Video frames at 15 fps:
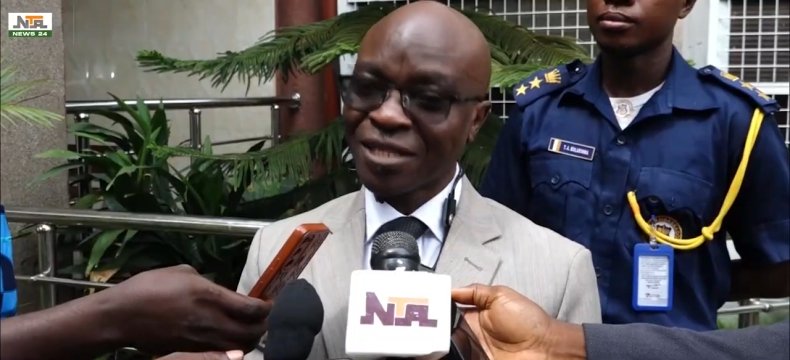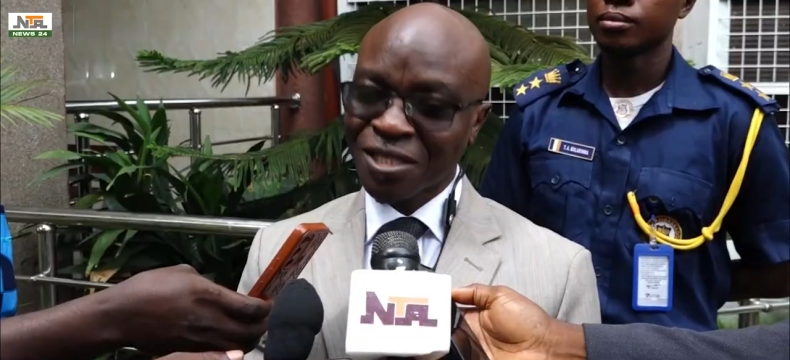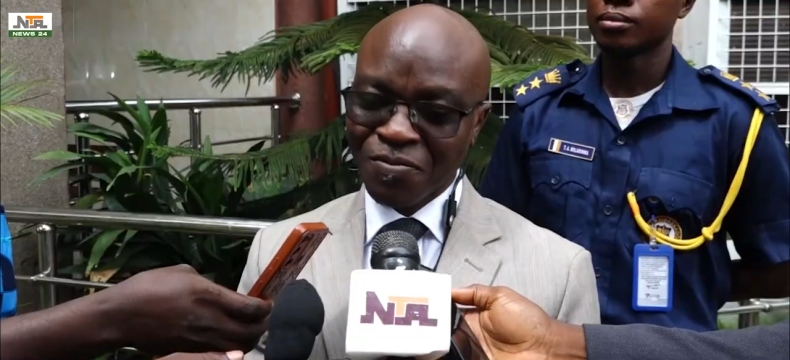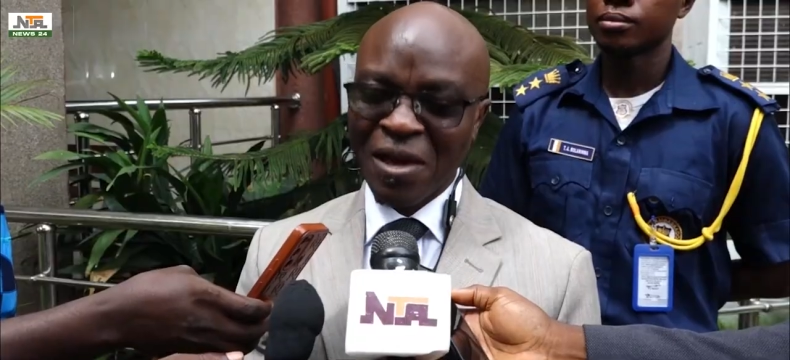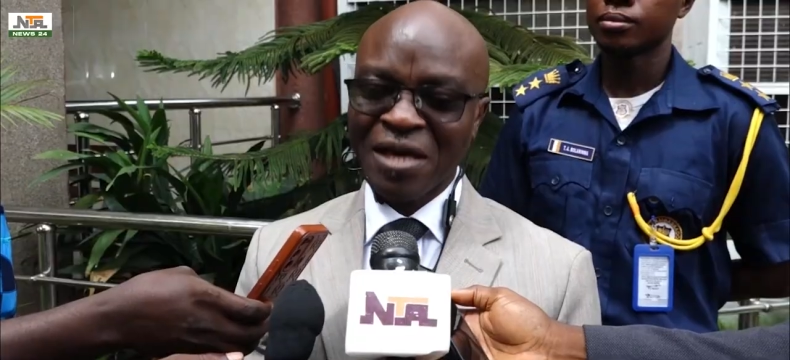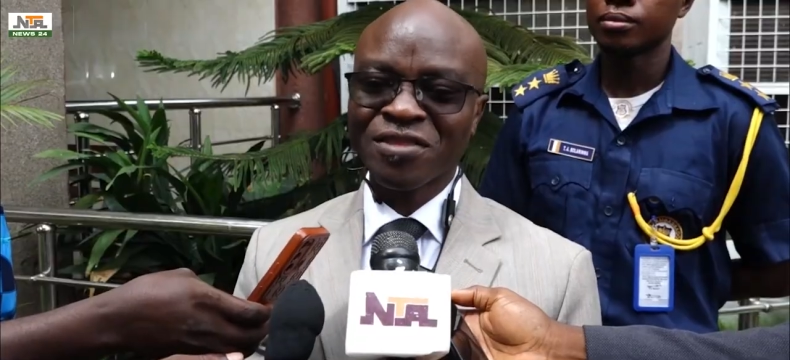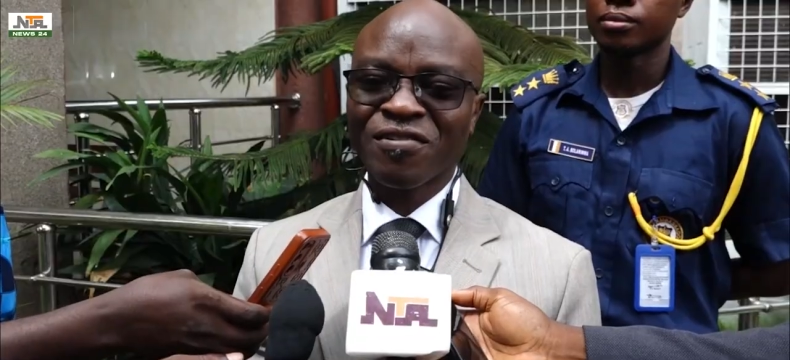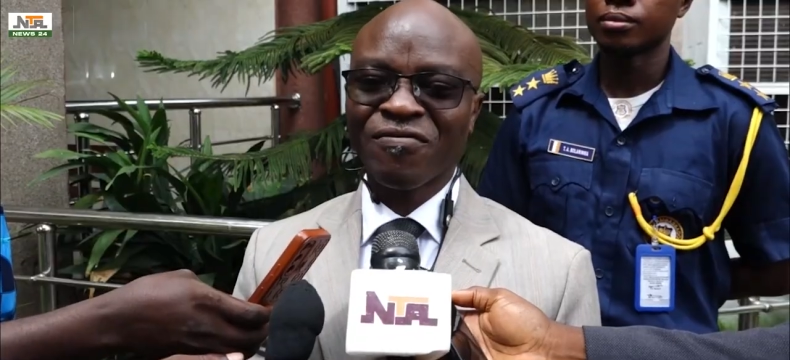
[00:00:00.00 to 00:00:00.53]

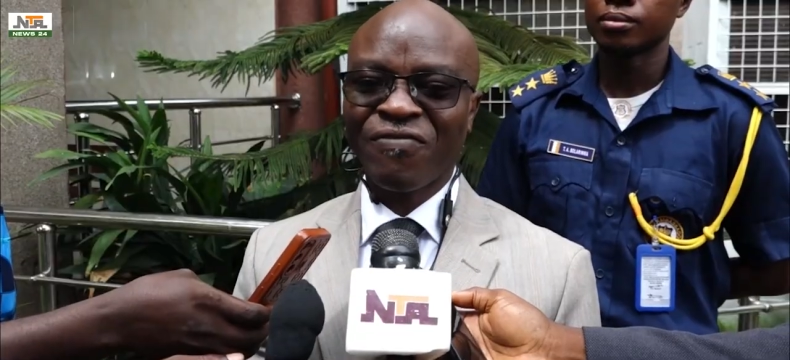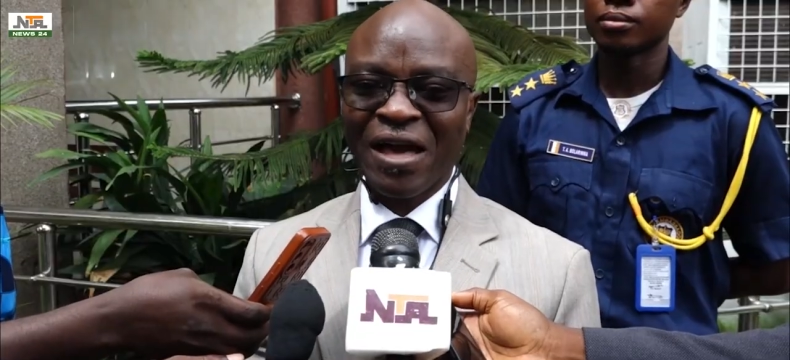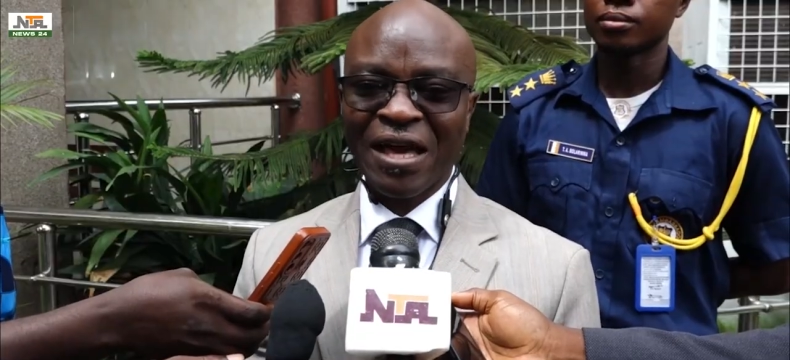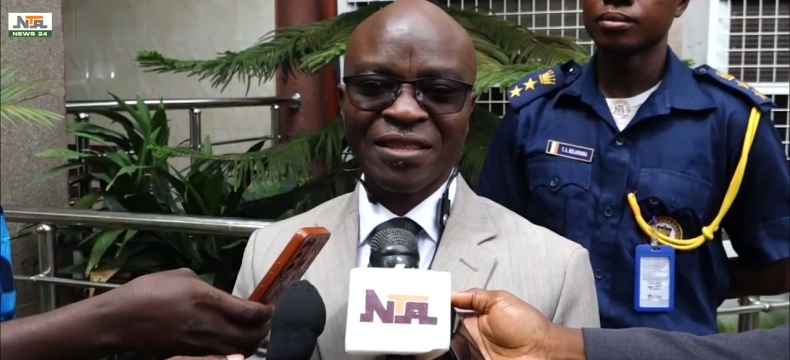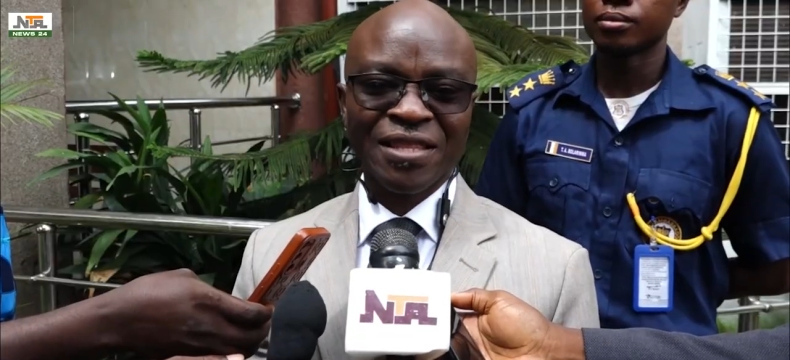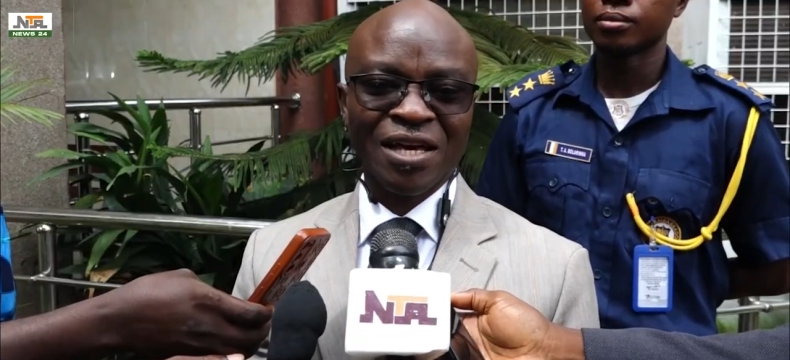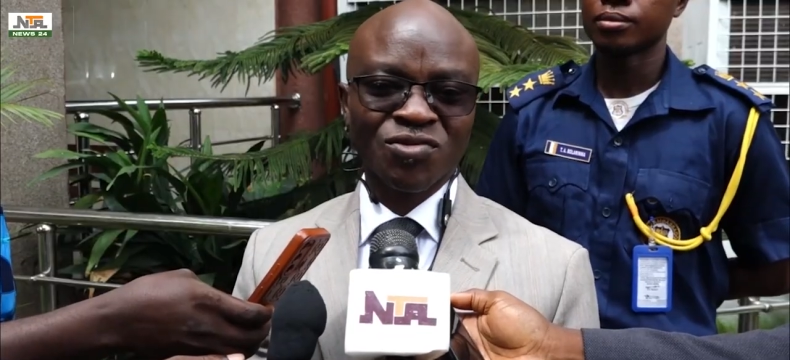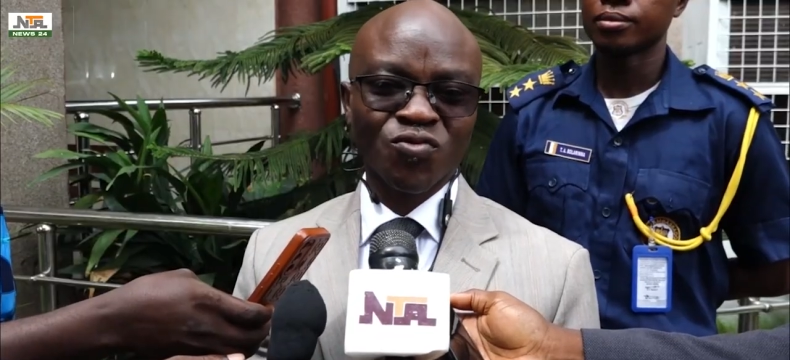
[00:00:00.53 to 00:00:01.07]
Despite the
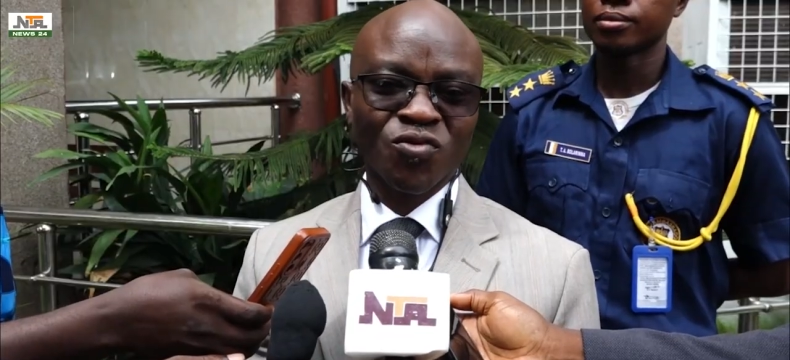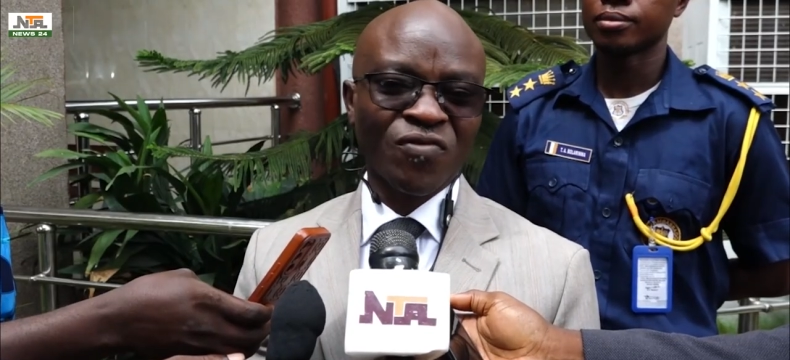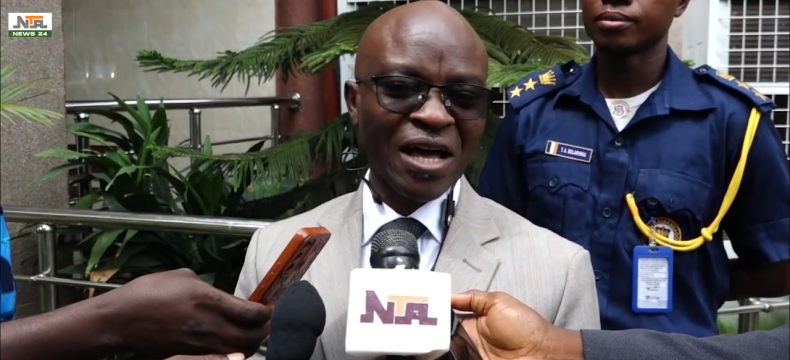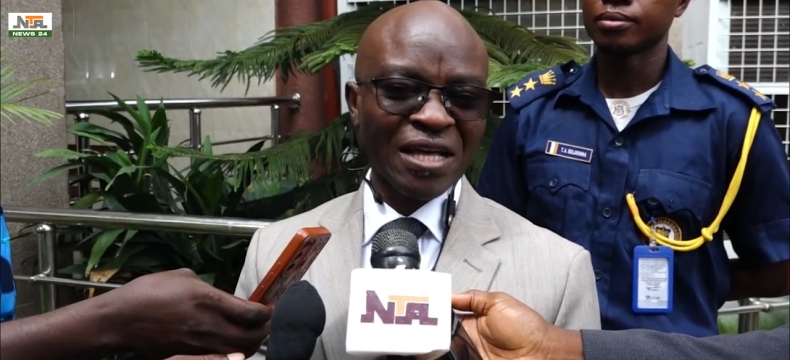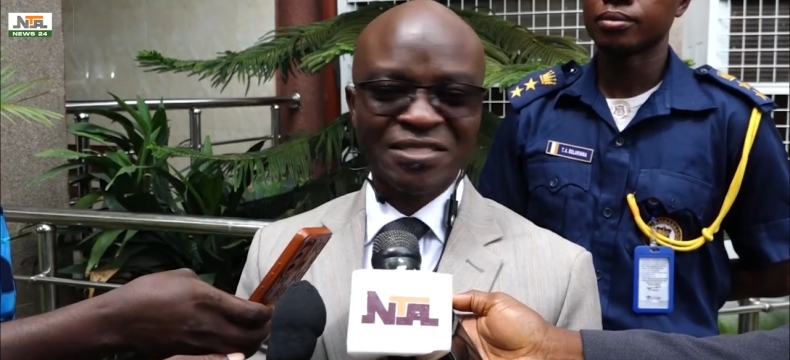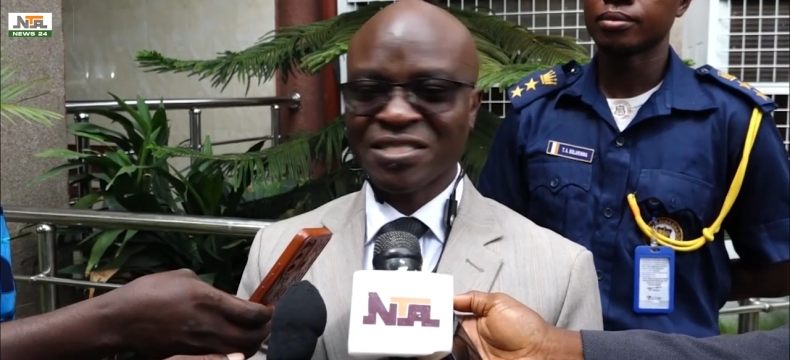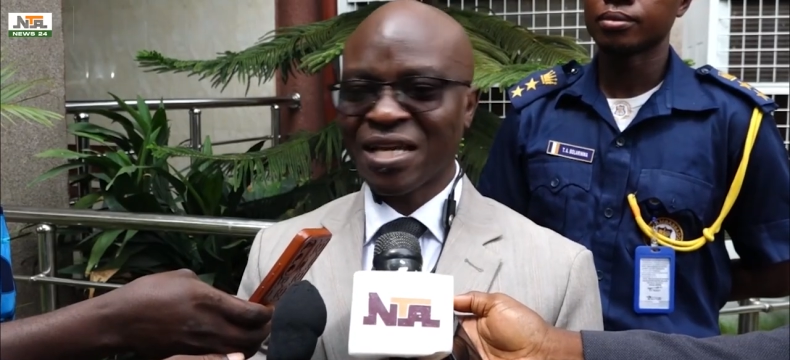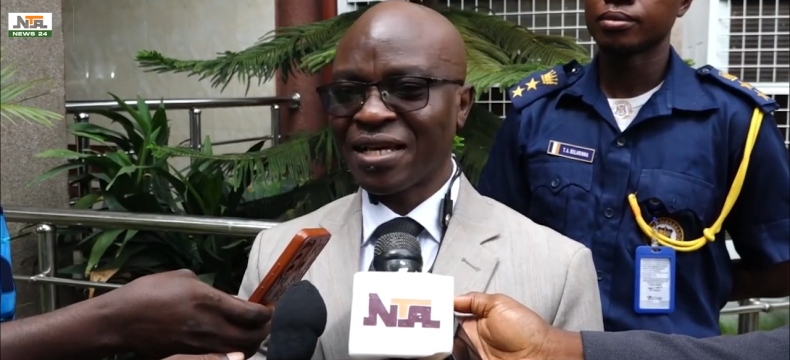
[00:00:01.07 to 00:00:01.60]
fact that
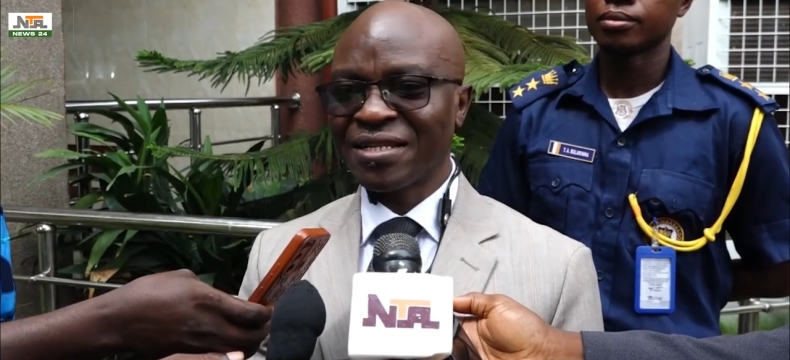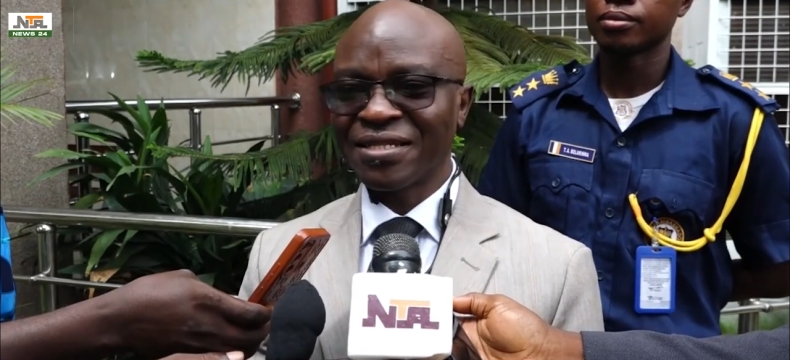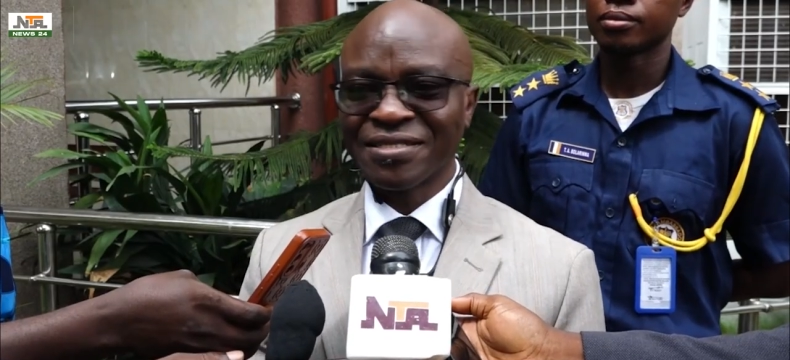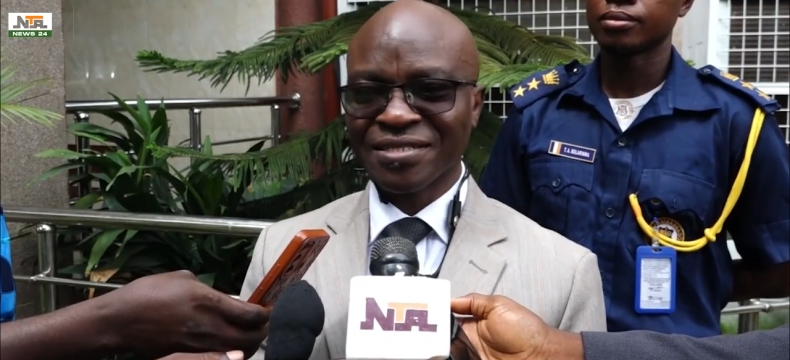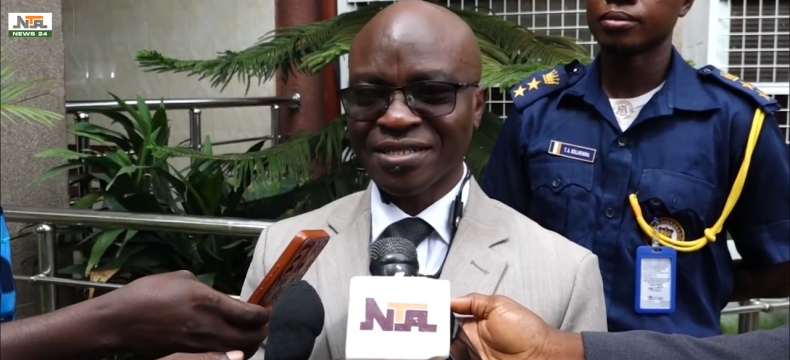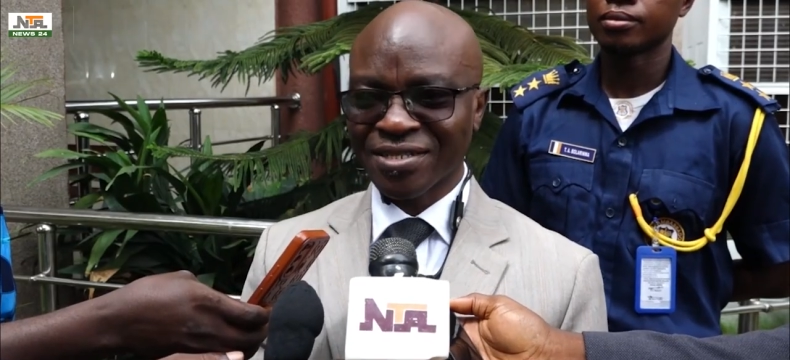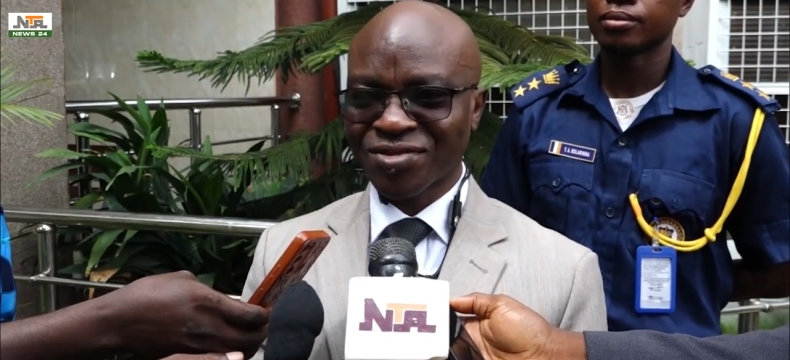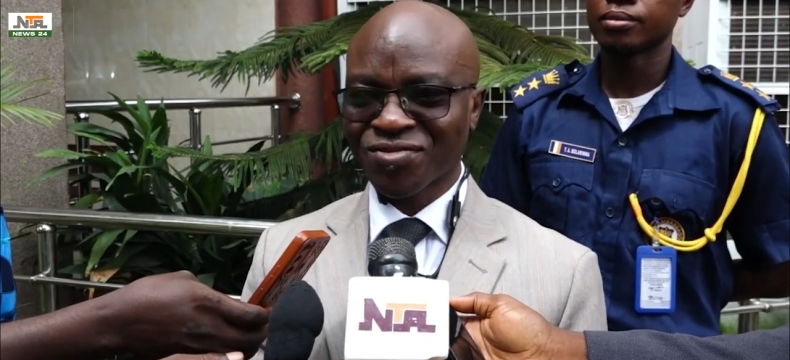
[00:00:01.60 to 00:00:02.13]
we've had
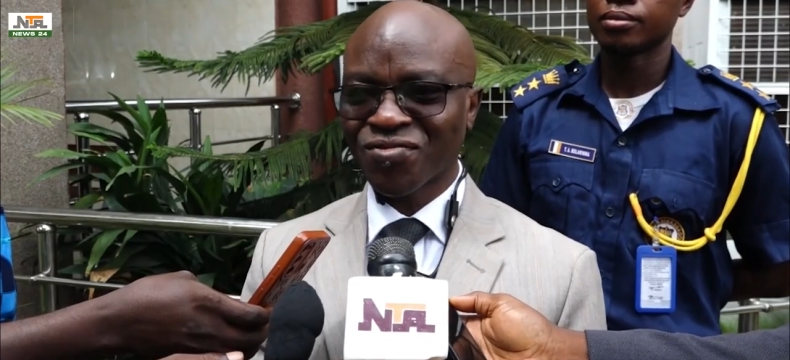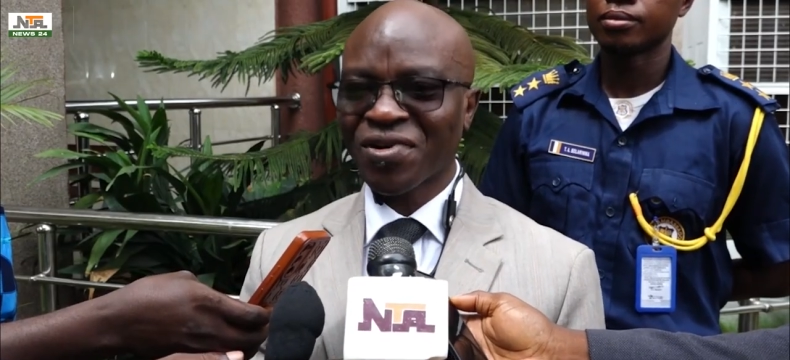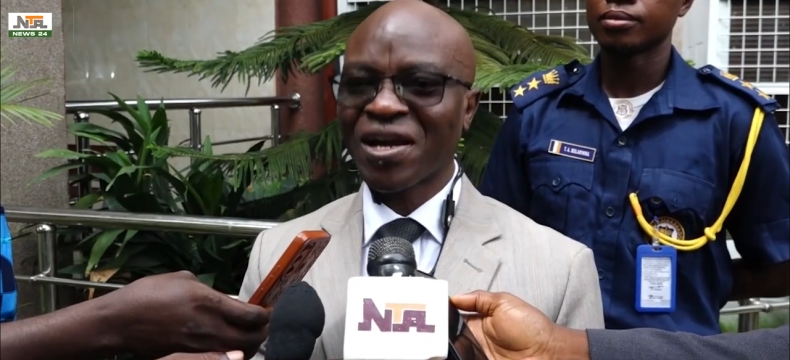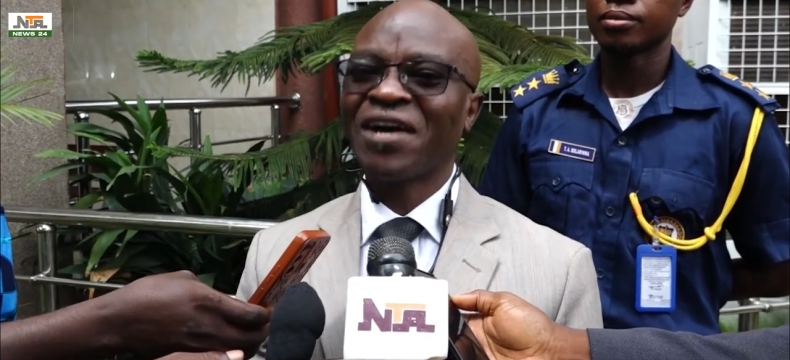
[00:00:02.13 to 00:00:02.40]
challenges,